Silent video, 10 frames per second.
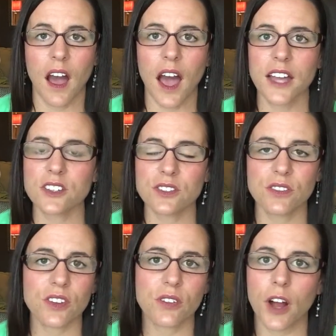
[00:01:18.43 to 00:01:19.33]
I just
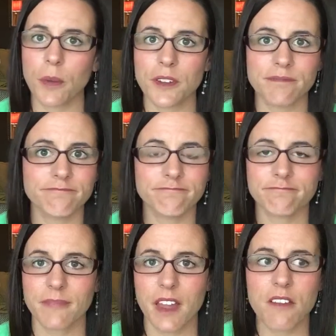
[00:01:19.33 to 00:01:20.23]
don't know, Robyn.
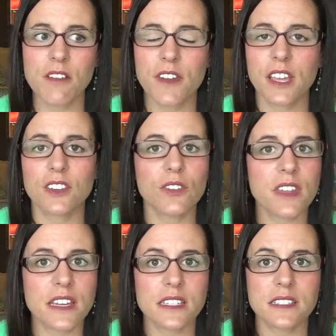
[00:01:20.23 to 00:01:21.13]
I don't know if I can do
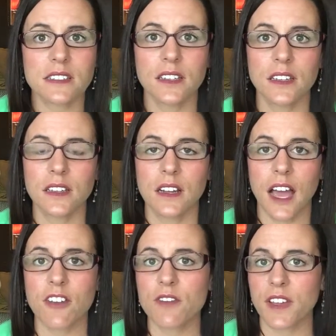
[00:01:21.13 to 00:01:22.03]
this.
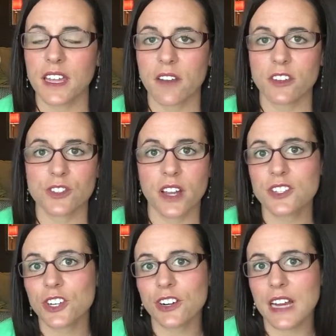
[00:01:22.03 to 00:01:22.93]
I don't know if I can ever
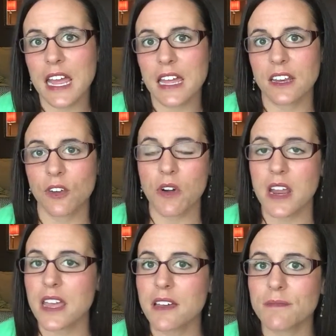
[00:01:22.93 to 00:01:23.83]
trust her again or
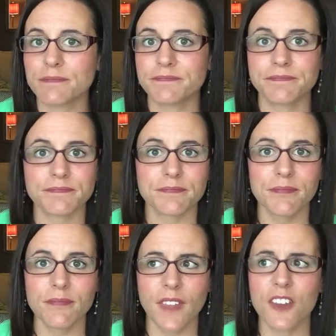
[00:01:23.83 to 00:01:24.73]
him.
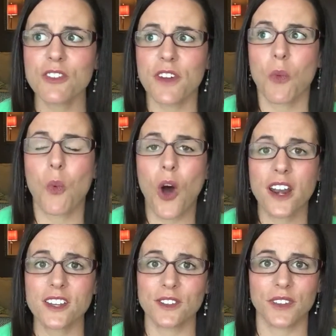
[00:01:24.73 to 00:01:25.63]
I don't know if I
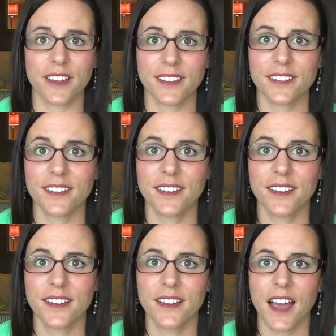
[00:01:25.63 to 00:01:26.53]
want to do this.
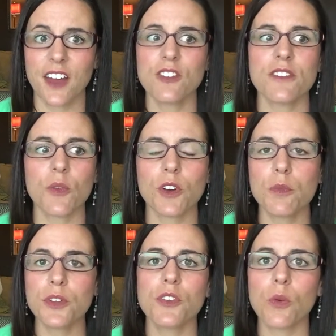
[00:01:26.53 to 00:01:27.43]
I don't know if I want
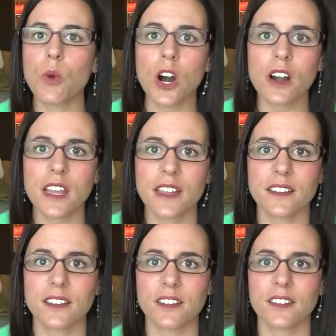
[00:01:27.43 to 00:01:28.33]
to put the work
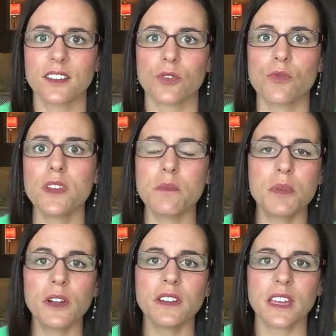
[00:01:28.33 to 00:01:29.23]
into
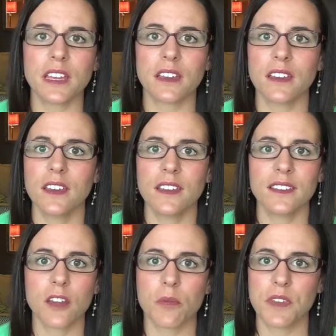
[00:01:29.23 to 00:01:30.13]
rebuilding
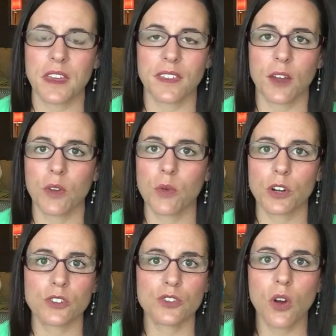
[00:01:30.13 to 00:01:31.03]
something that we
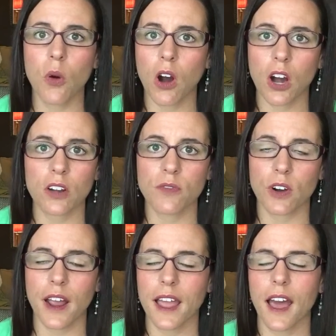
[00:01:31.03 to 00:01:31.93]
worked so hard
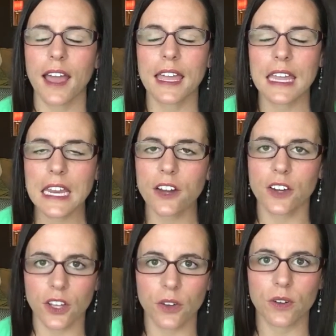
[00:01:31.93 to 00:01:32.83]
for. I hear
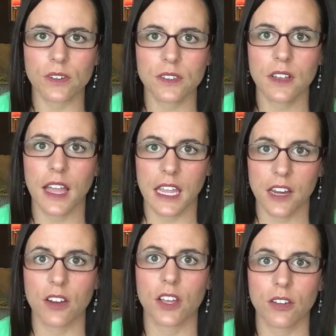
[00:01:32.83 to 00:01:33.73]
you. I
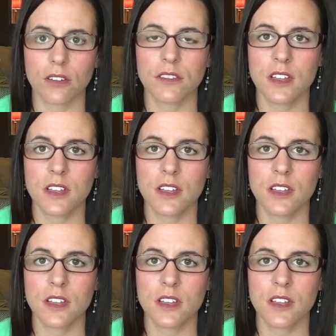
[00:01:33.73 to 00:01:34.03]
hear you.